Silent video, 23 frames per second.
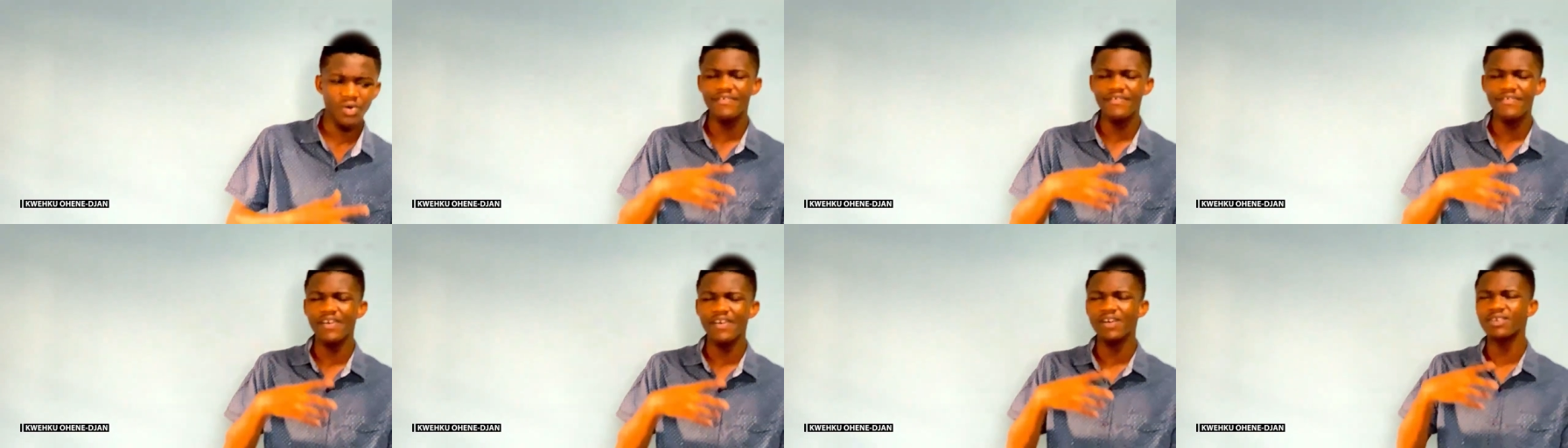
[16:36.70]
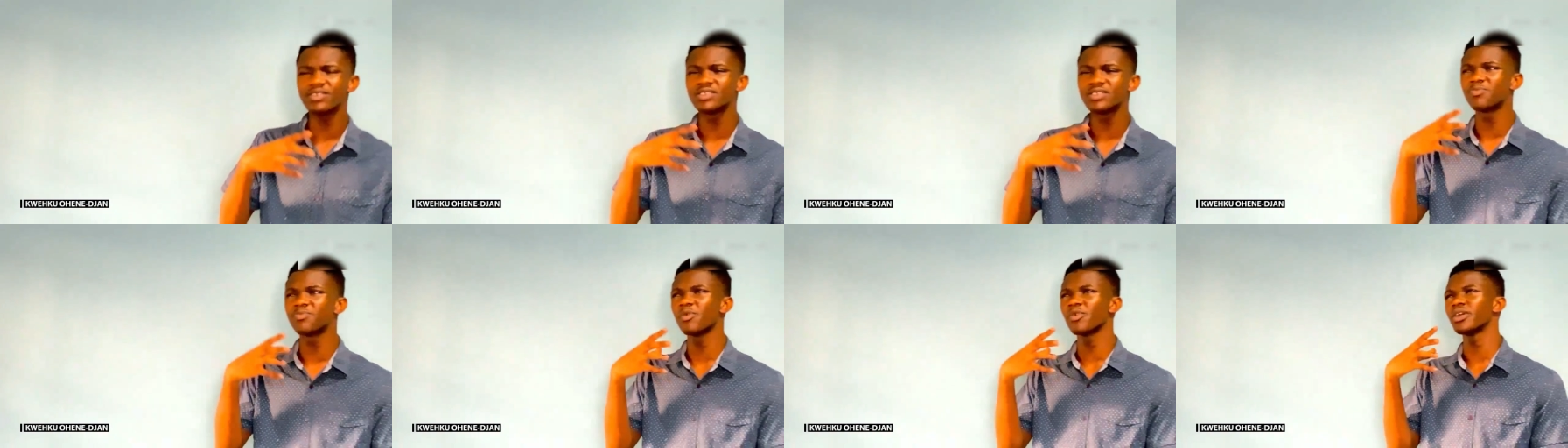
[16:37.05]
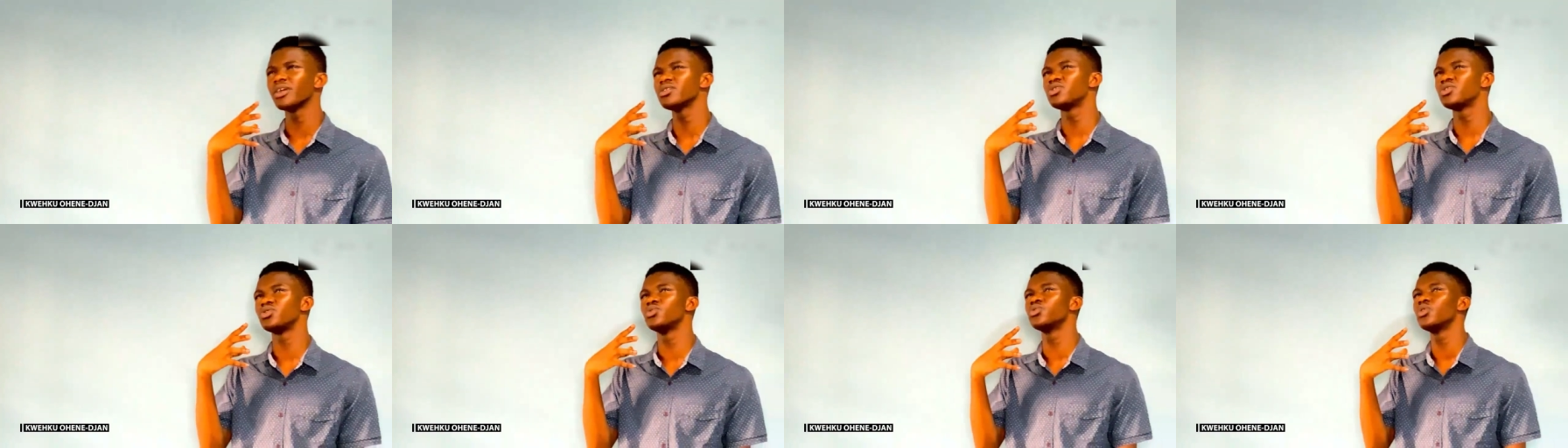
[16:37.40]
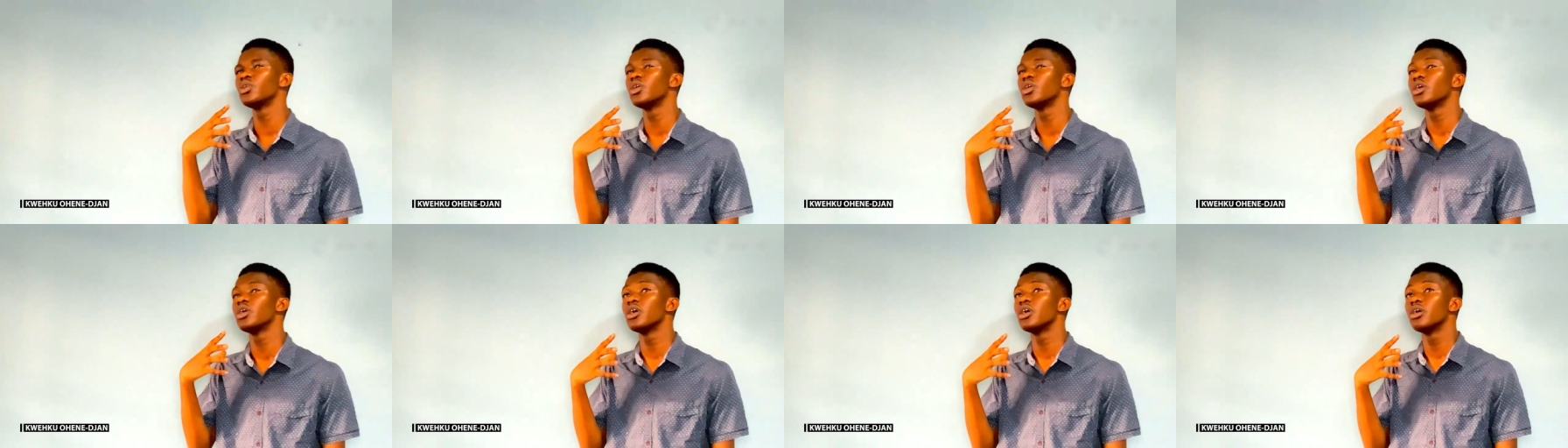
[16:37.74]
spoken to you
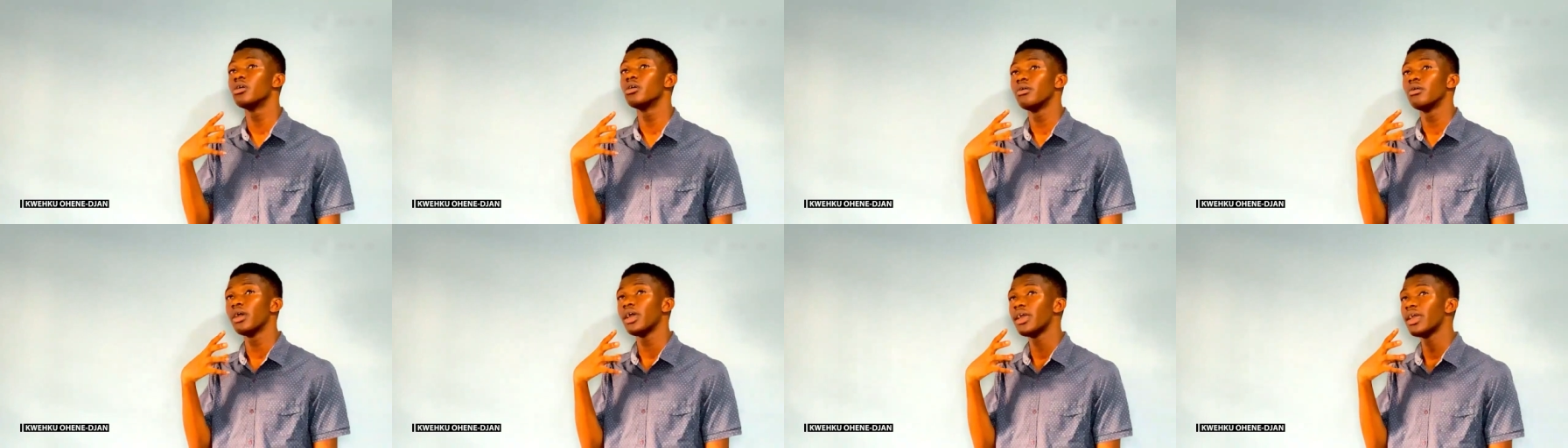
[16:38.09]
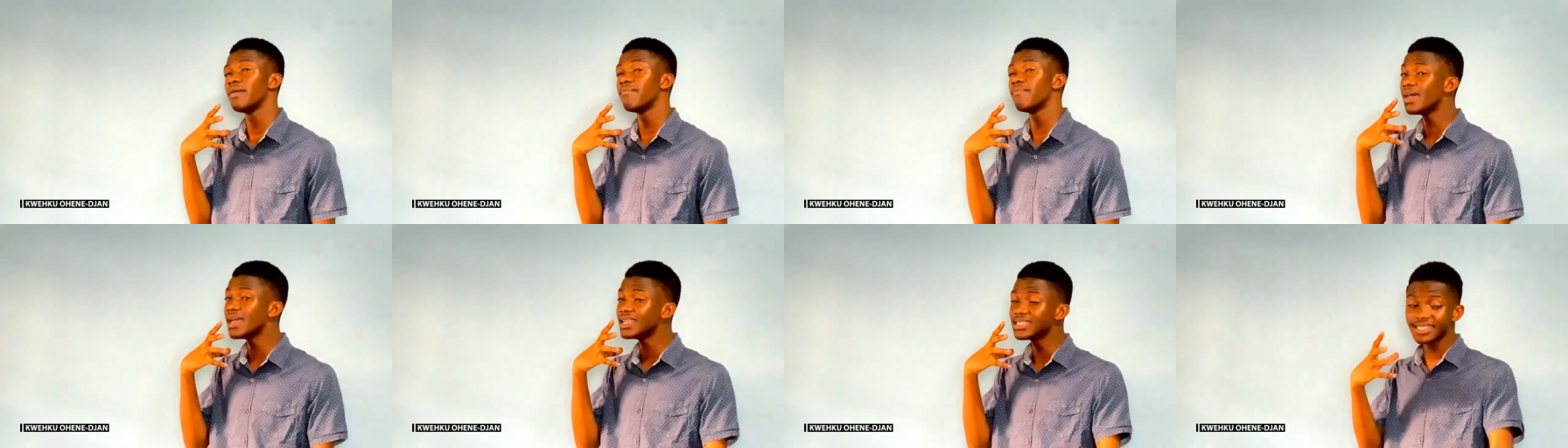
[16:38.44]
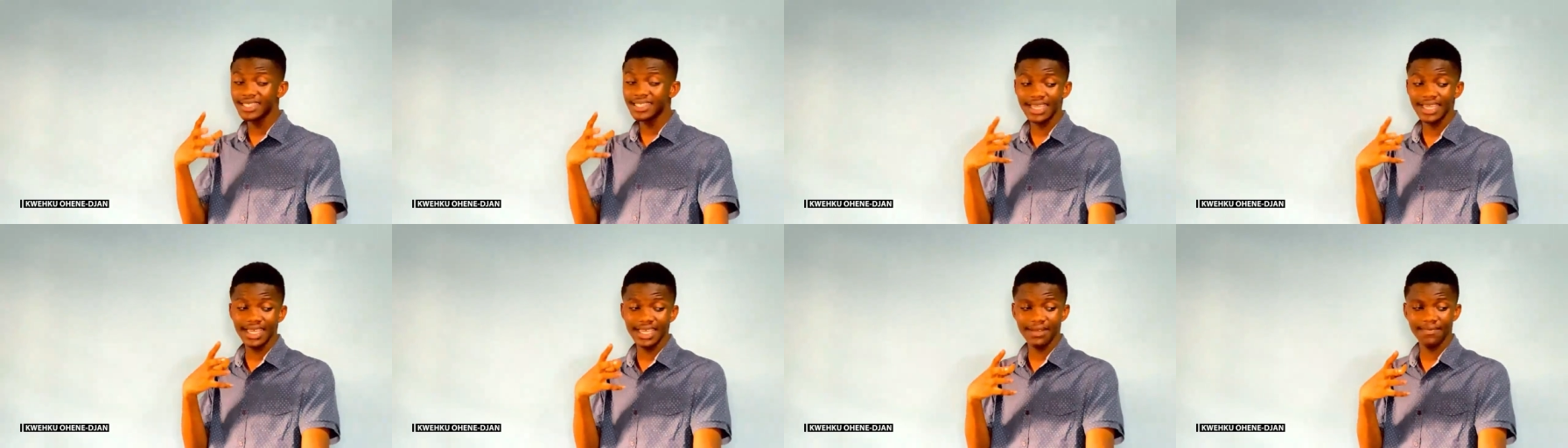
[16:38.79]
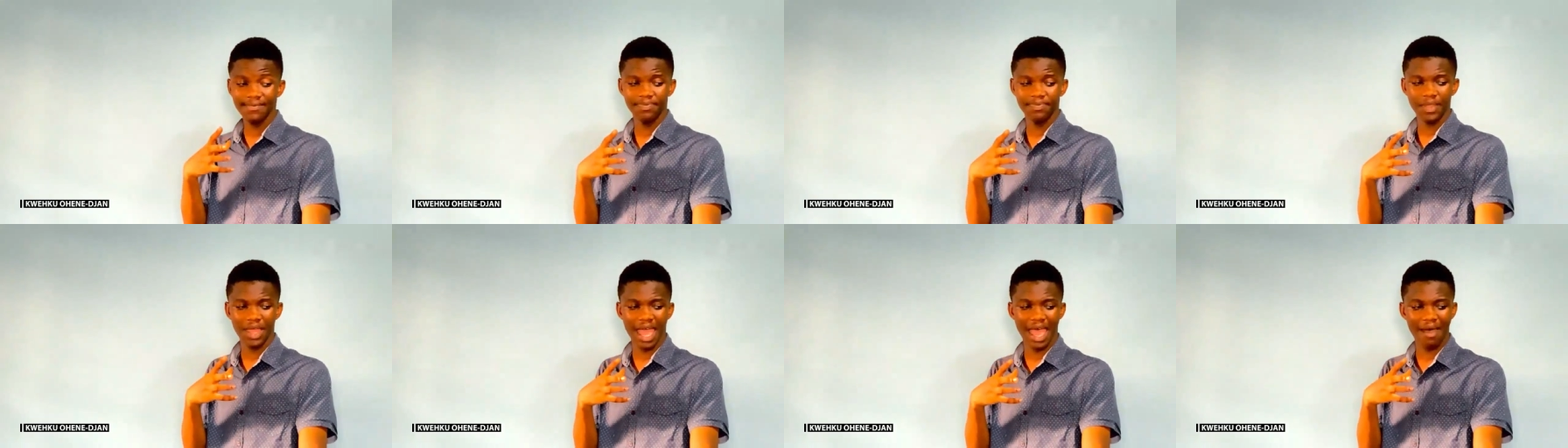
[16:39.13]
immensely
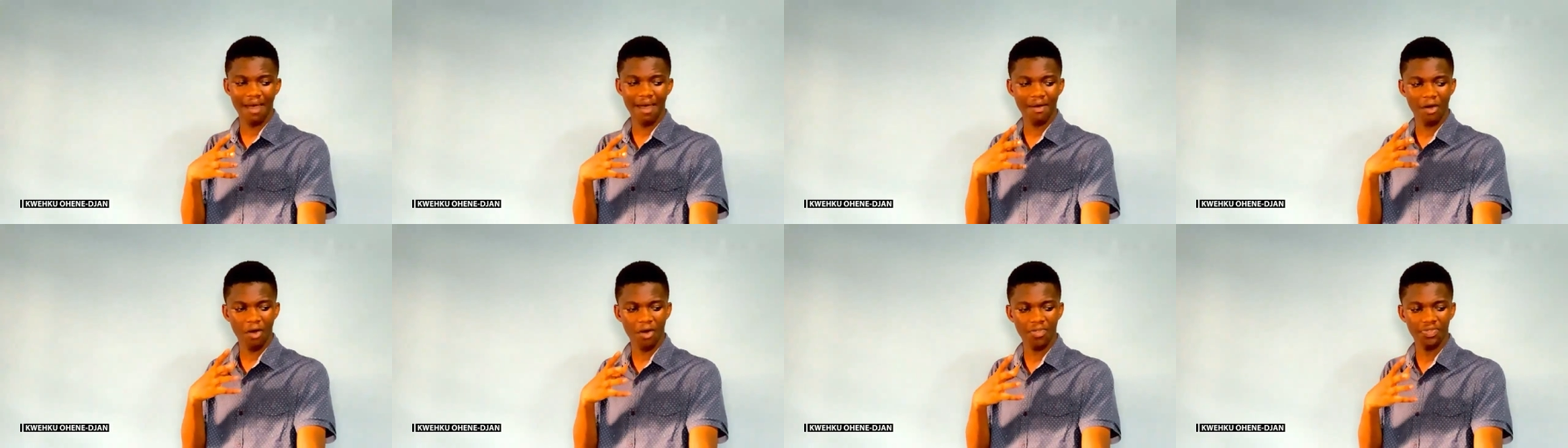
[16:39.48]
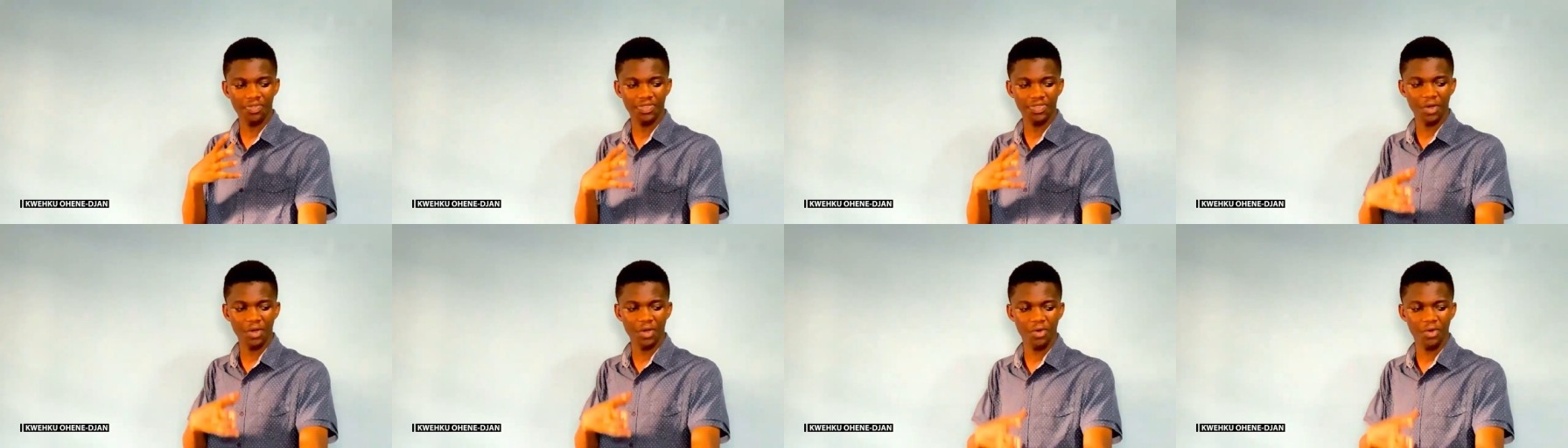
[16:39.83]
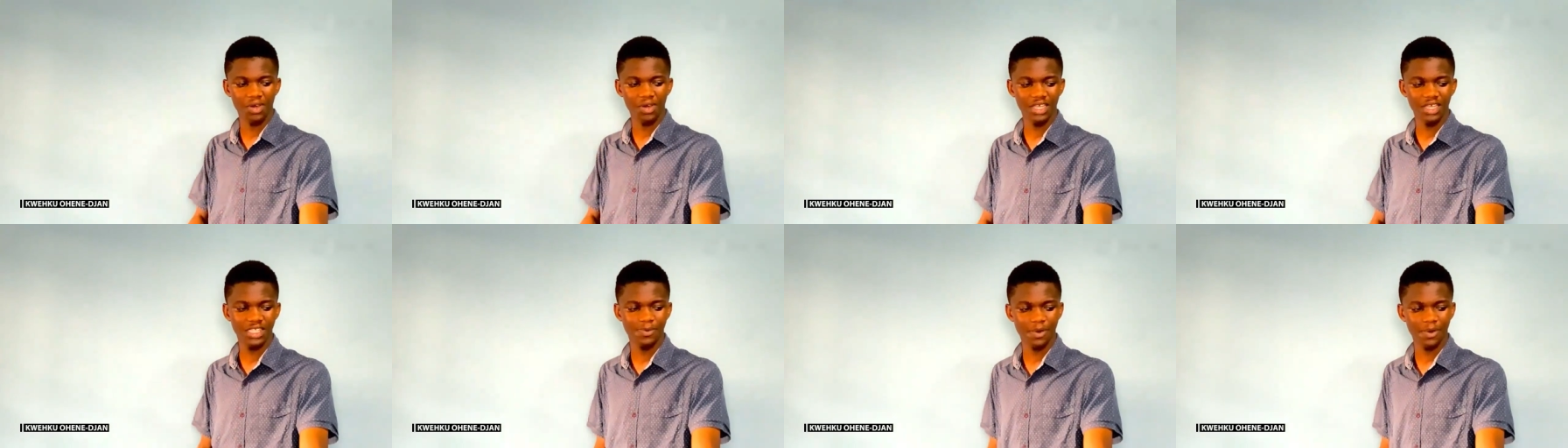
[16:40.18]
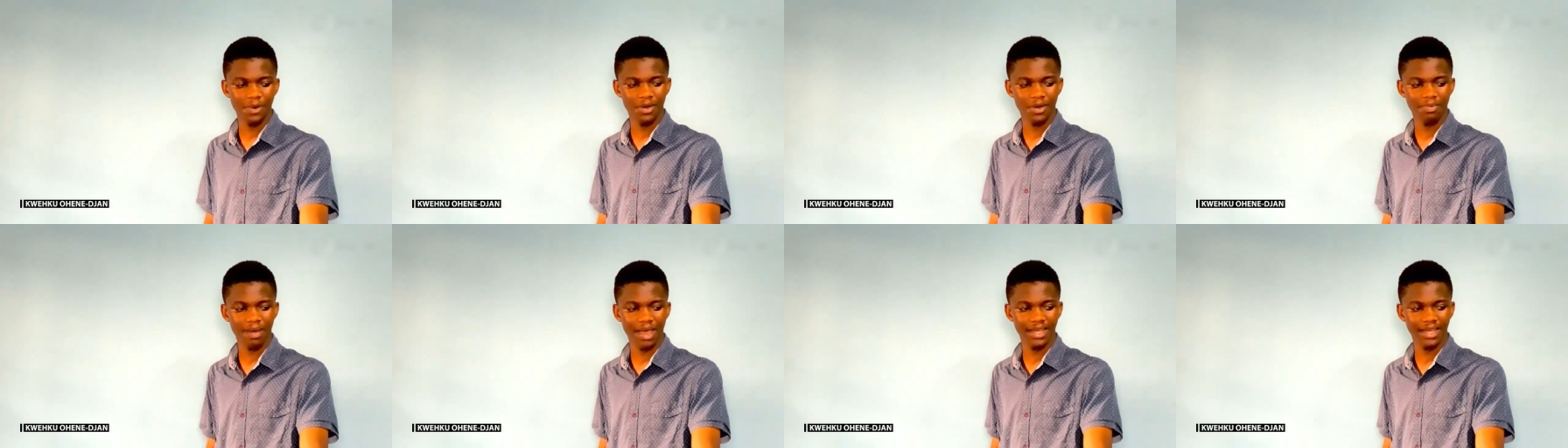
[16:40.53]
uh, on the Holy
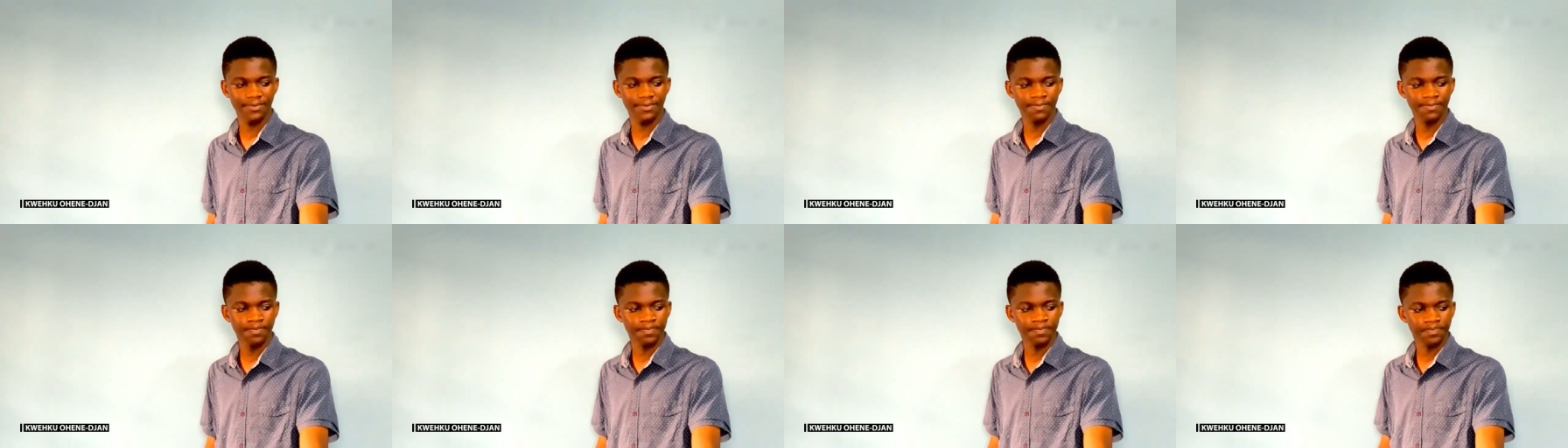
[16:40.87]
Spirit, but